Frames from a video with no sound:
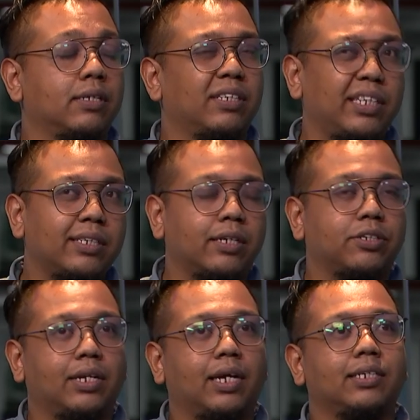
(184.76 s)

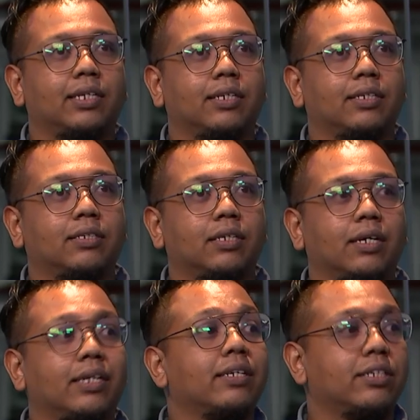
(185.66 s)
decentralized, and it's
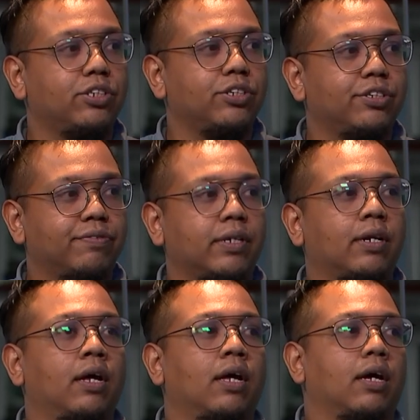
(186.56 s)
industry
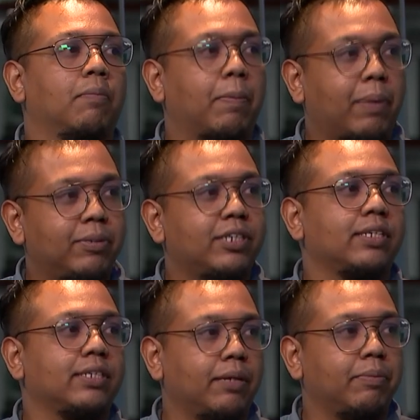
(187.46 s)
driven by
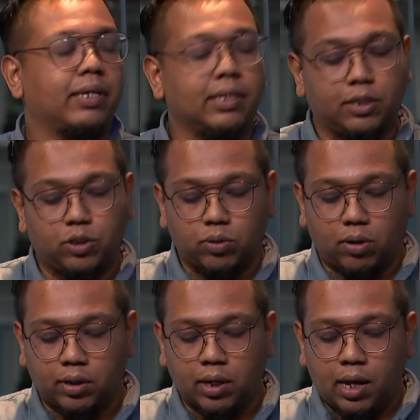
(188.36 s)
publishers, game makers, and so
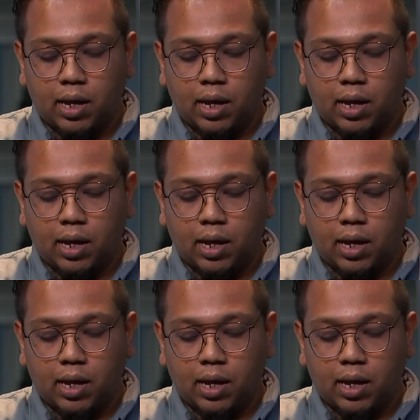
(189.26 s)
on.